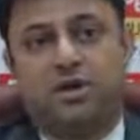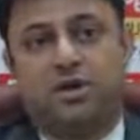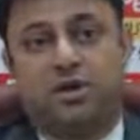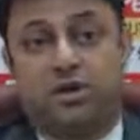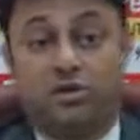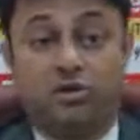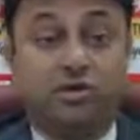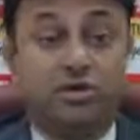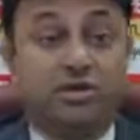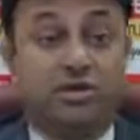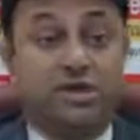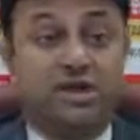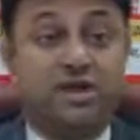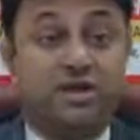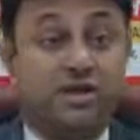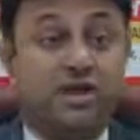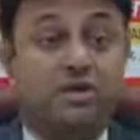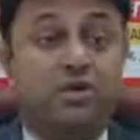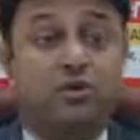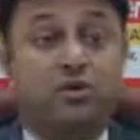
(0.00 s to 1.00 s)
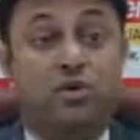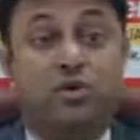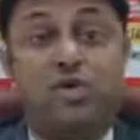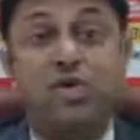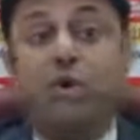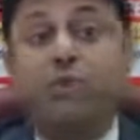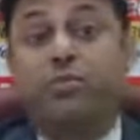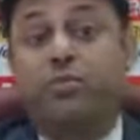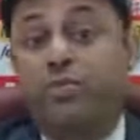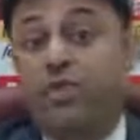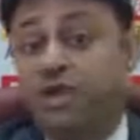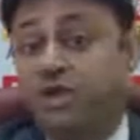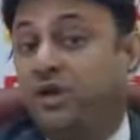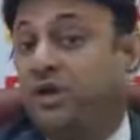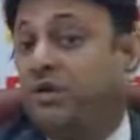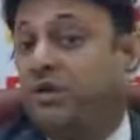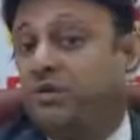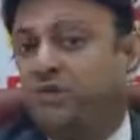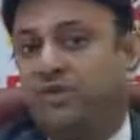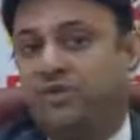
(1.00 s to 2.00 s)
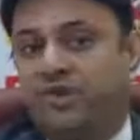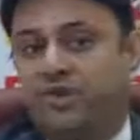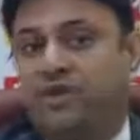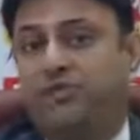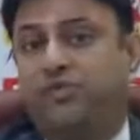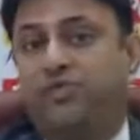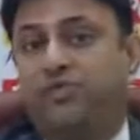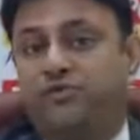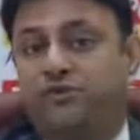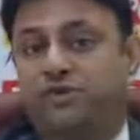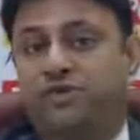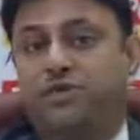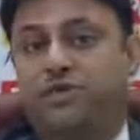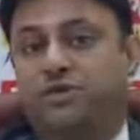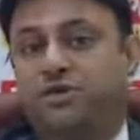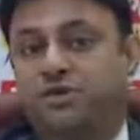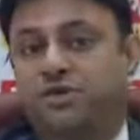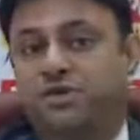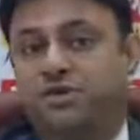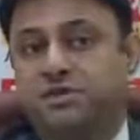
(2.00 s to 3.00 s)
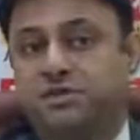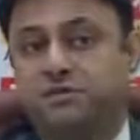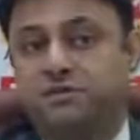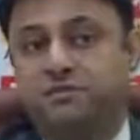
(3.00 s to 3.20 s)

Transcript: All this can lead to long periods of underperformance.